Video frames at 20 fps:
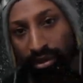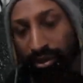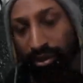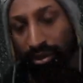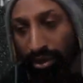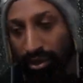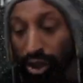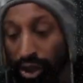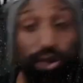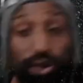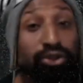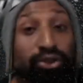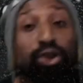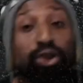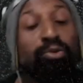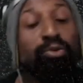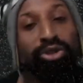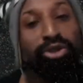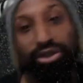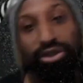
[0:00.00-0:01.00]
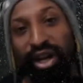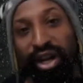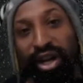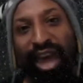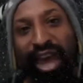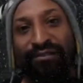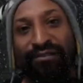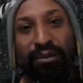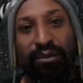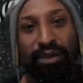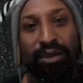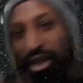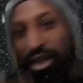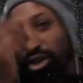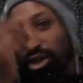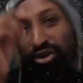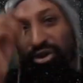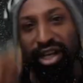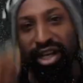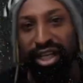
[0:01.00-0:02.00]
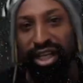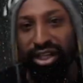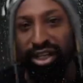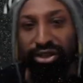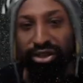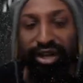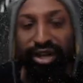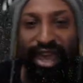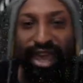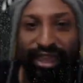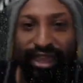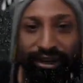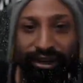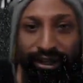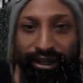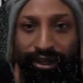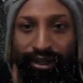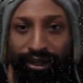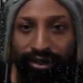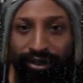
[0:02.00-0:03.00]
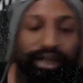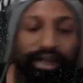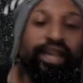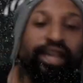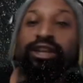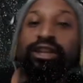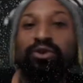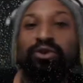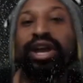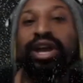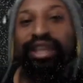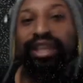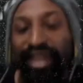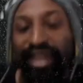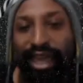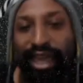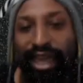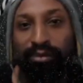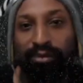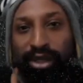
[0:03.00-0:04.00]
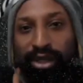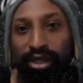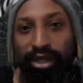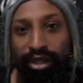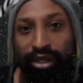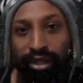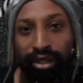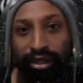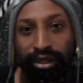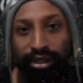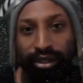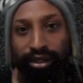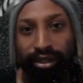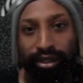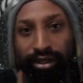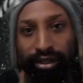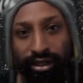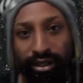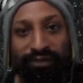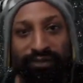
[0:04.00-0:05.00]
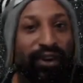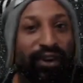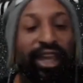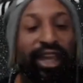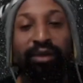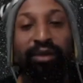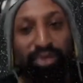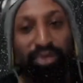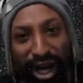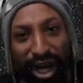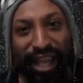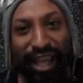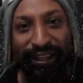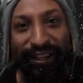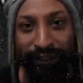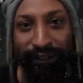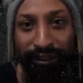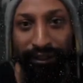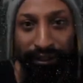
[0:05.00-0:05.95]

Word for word: YouTube will do that for me. You don't need to do that. Nigga, you ain't Legba. You're fucking Brandon.